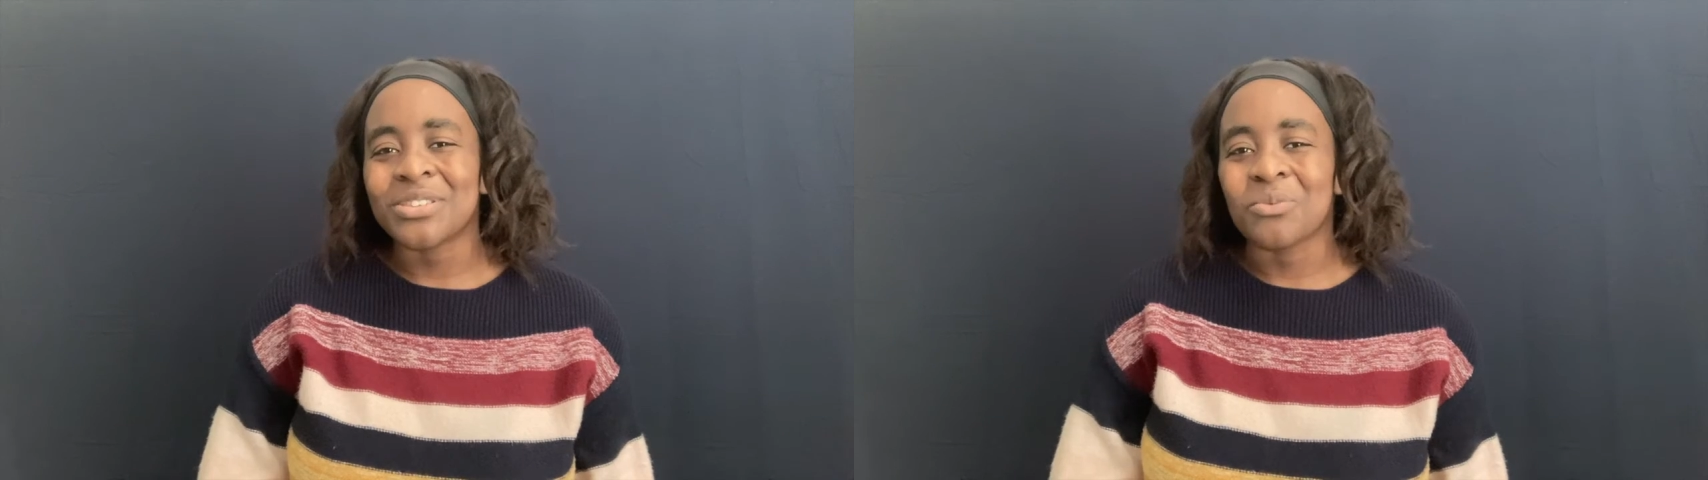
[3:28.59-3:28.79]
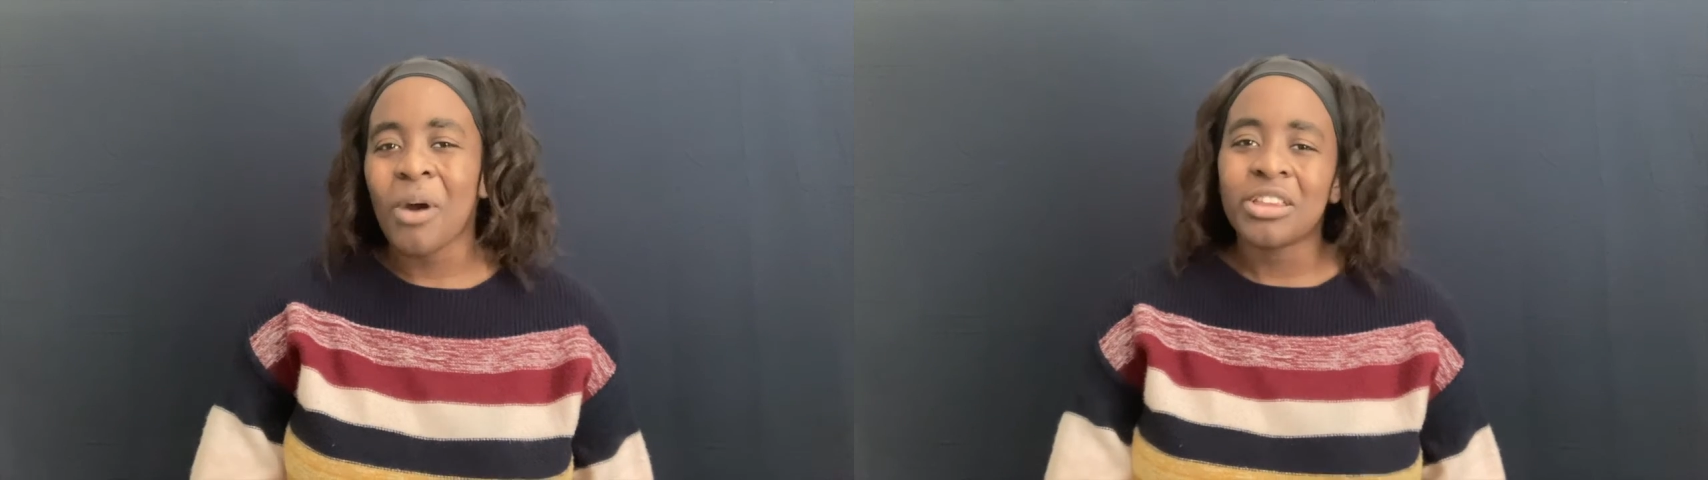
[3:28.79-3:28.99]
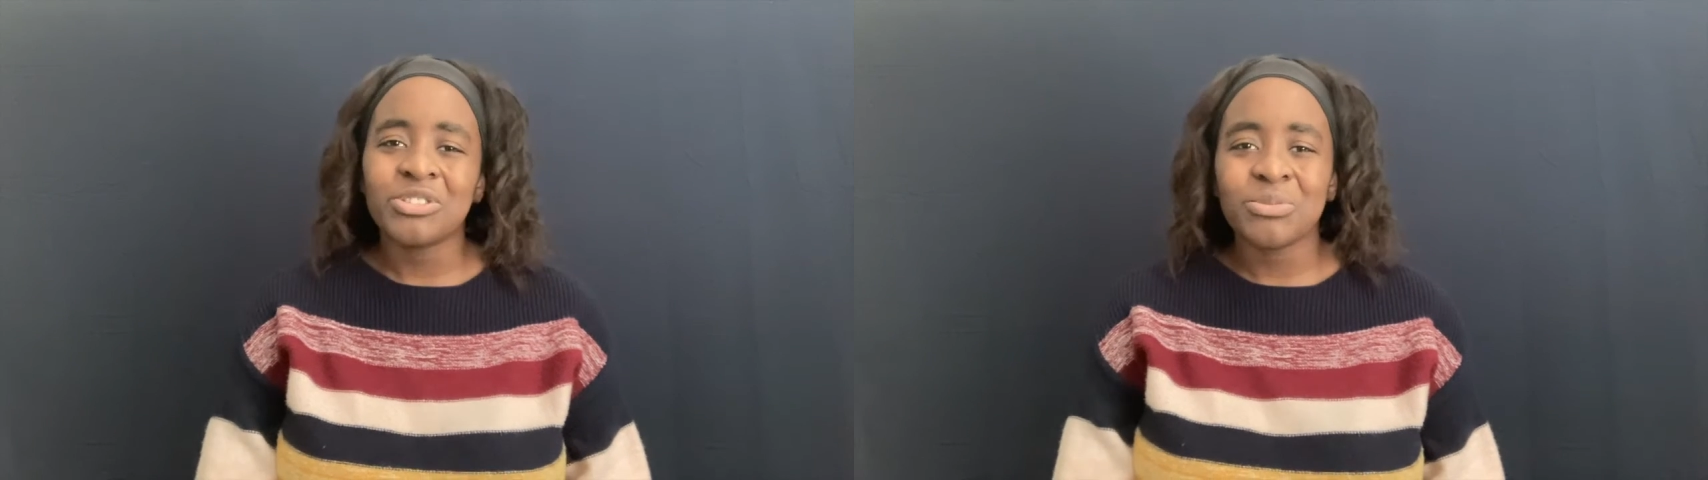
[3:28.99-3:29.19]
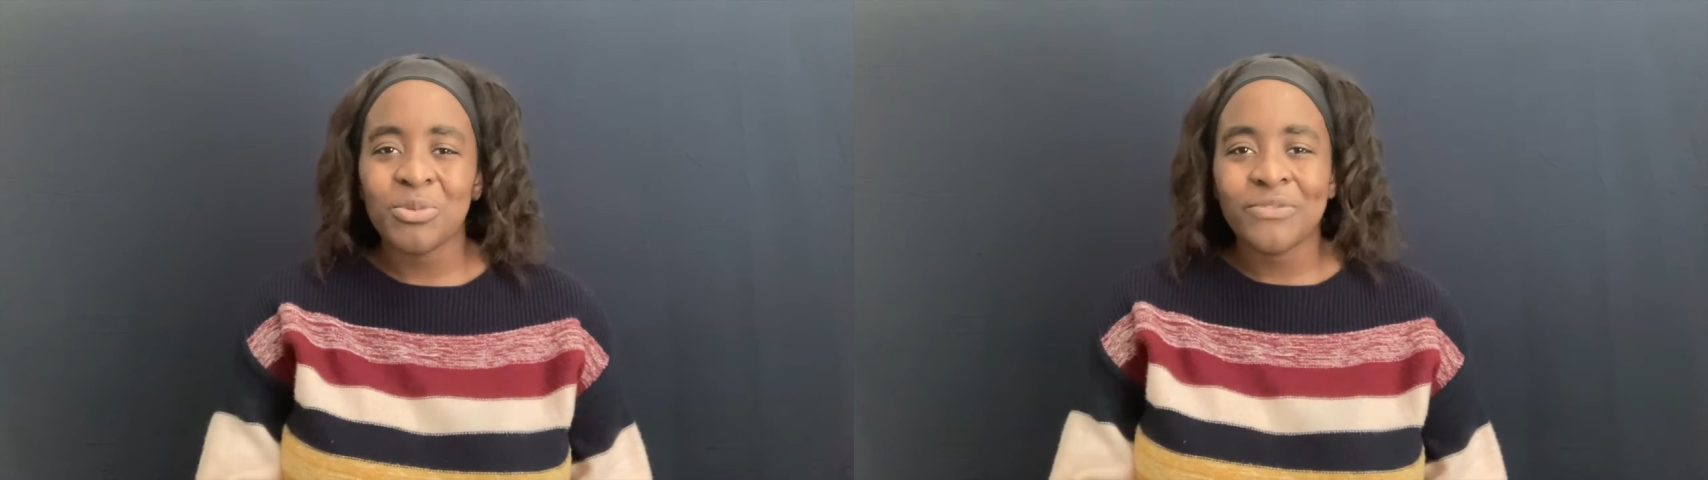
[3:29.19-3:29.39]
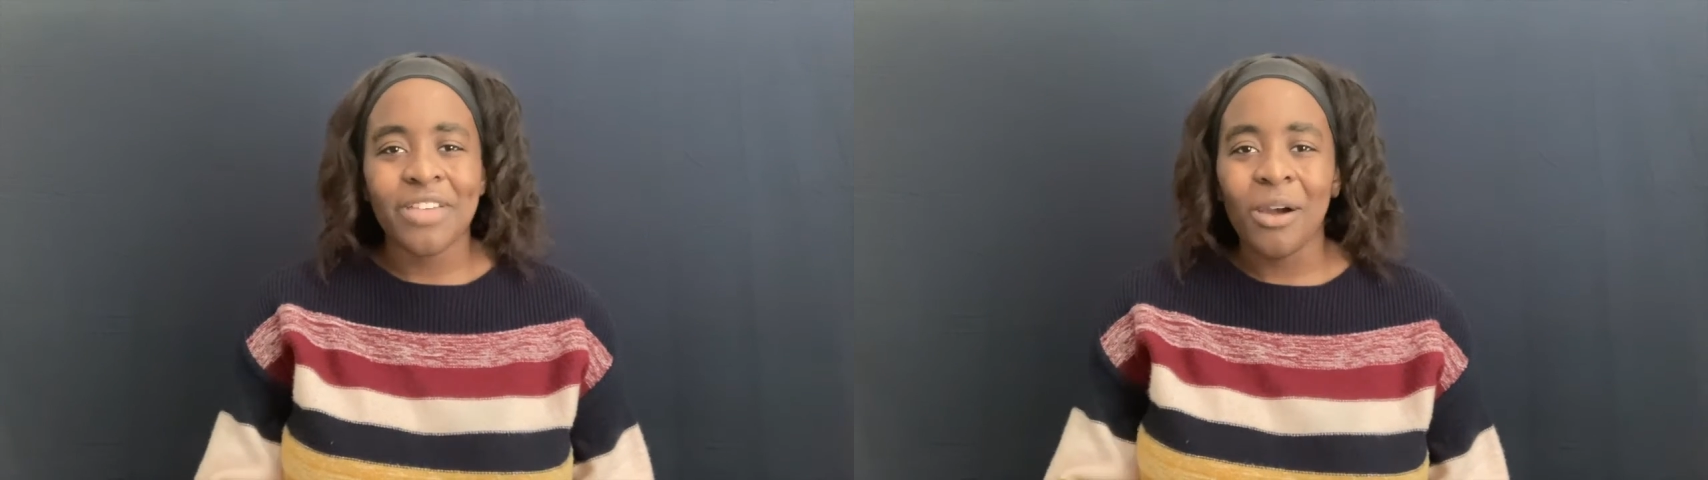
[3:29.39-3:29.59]
and why did you
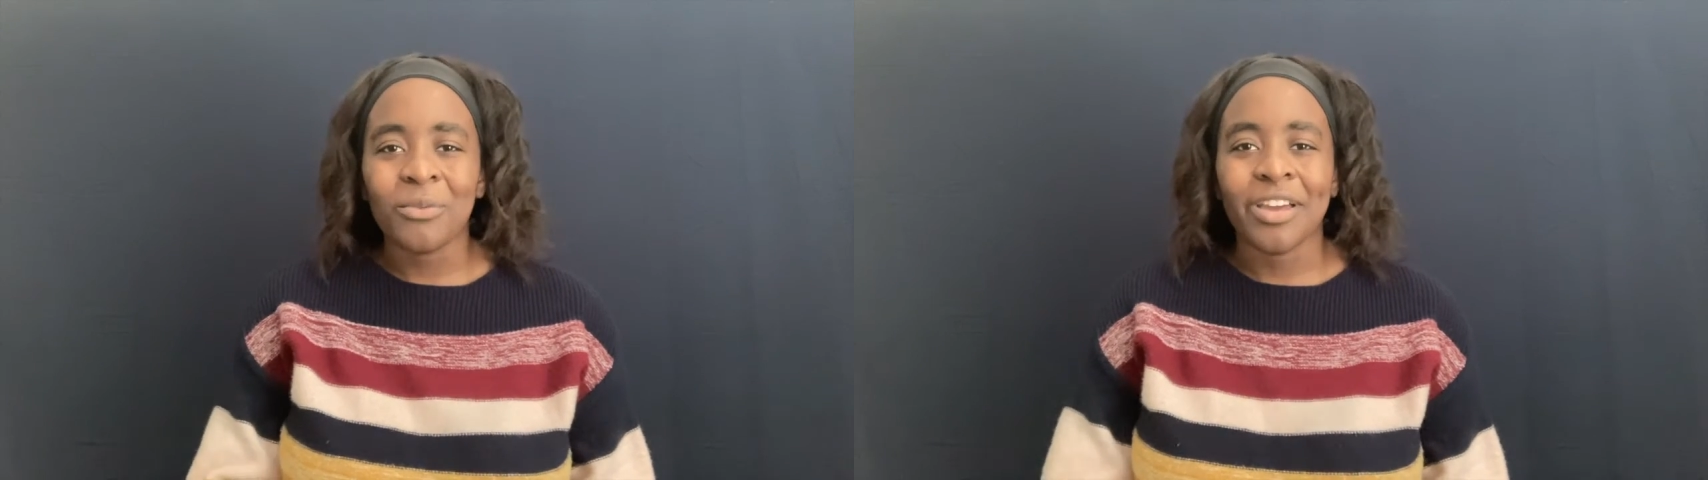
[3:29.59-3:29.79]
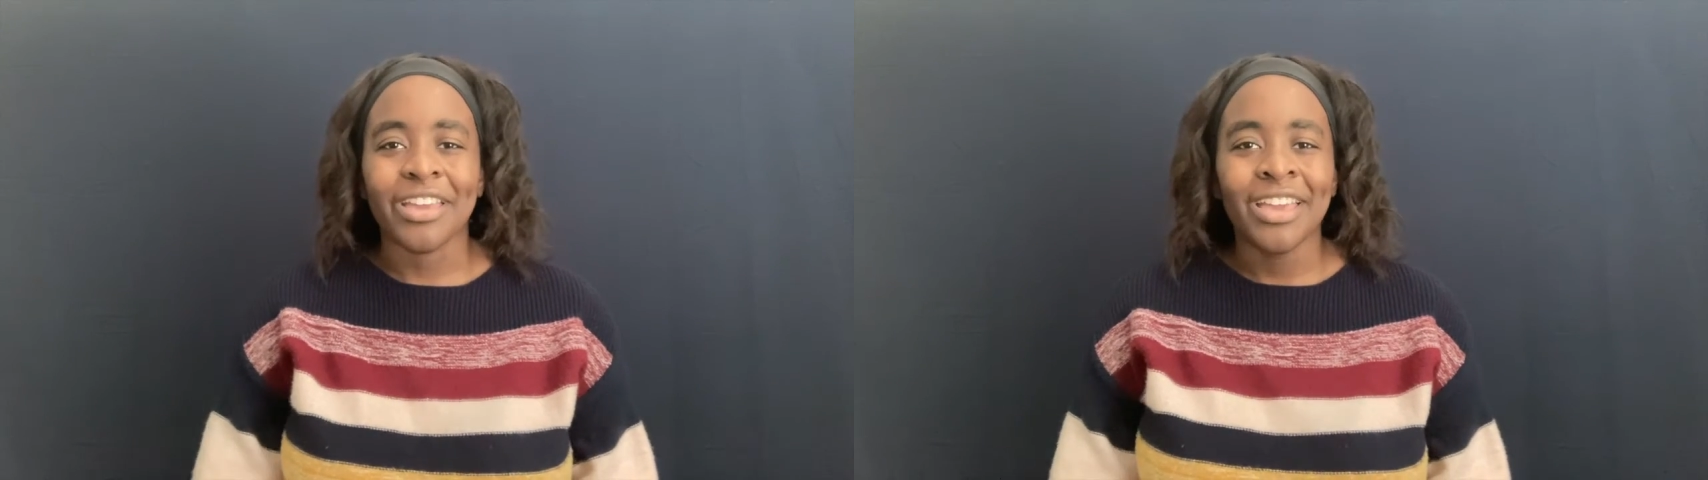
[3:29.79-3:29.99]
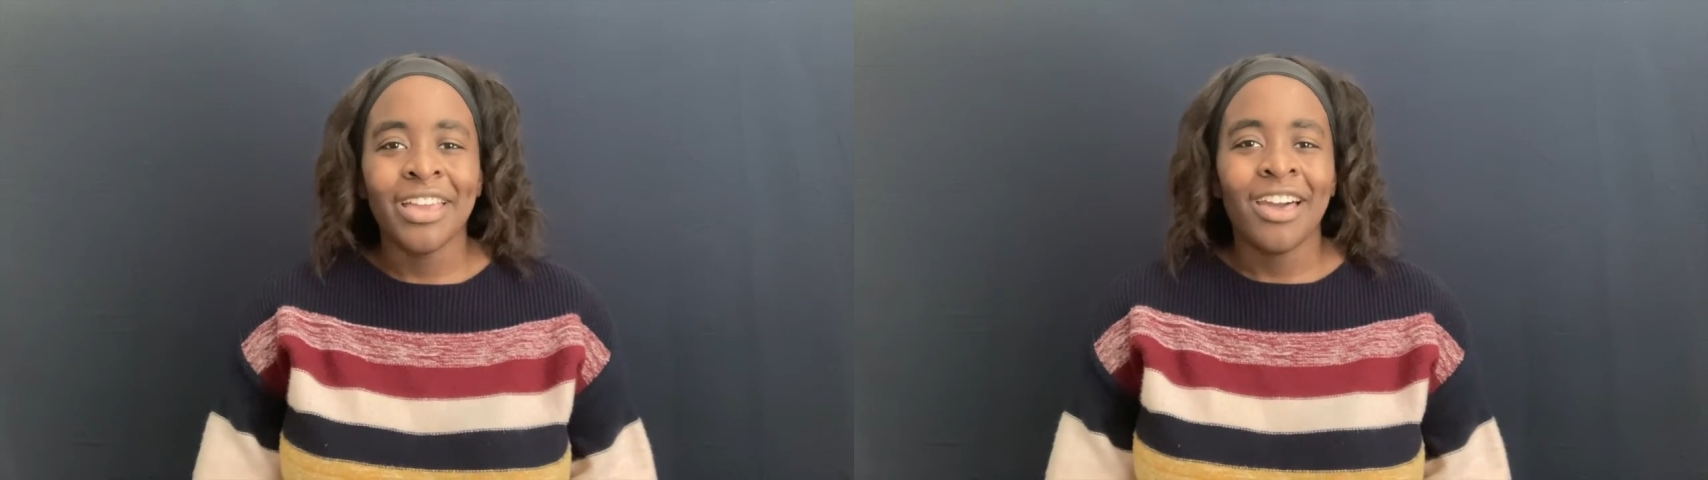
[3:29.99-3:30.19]
move that way?